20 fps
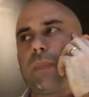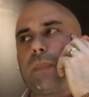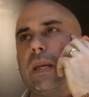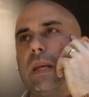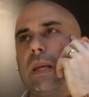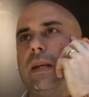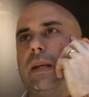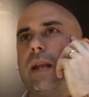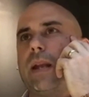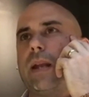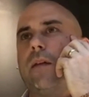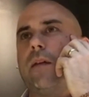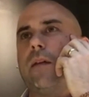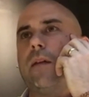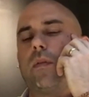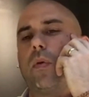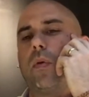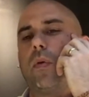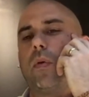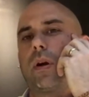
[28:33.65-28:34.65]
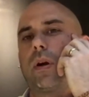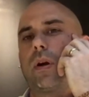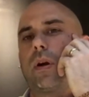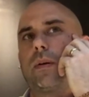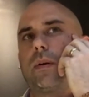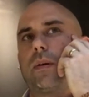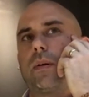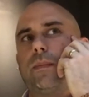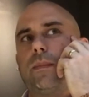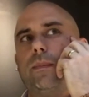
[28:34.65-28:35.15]
in an ever
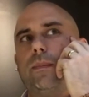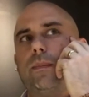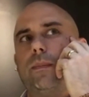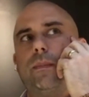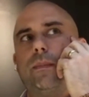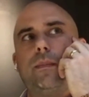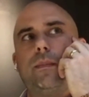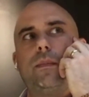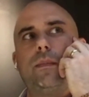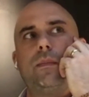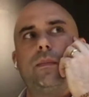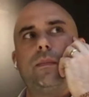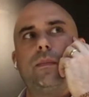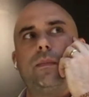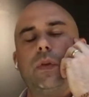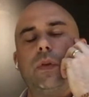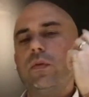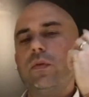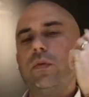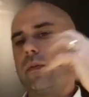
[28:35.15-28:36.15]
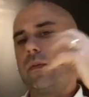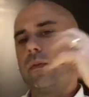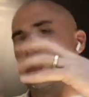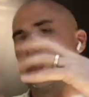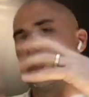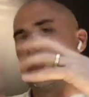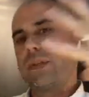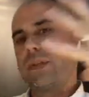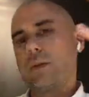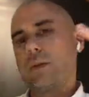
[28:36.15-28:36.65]
more
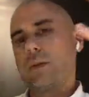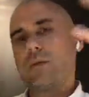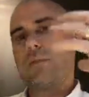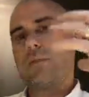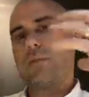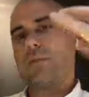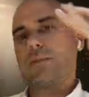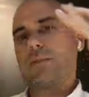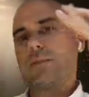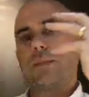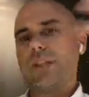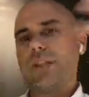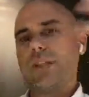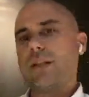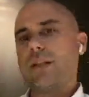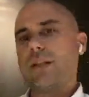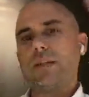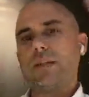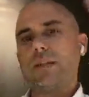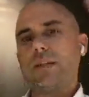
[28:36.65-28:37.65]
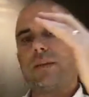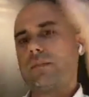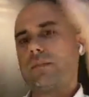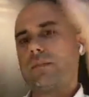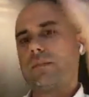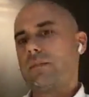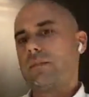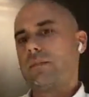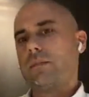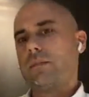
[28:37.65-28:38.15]
universal
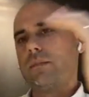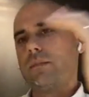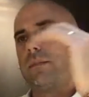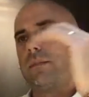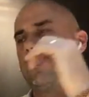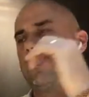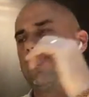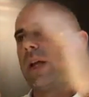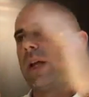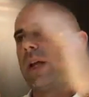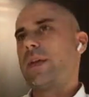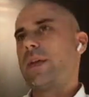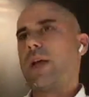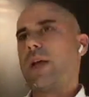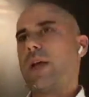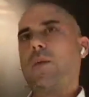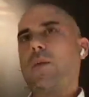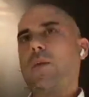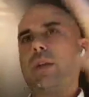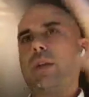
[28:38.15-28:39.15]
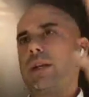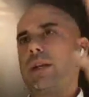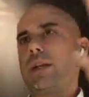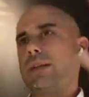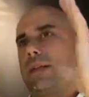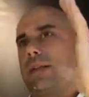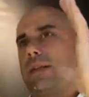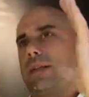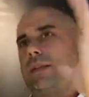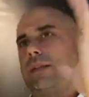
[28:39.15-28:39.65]
sense, not that that really
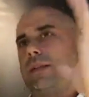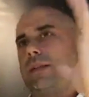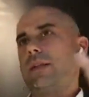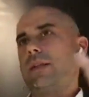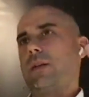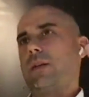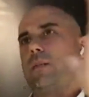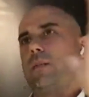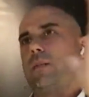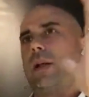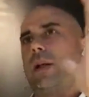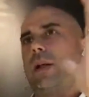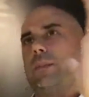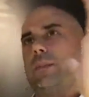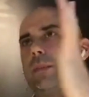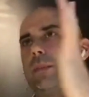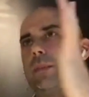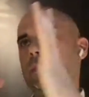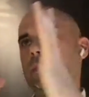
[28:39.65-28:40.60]
exists either, but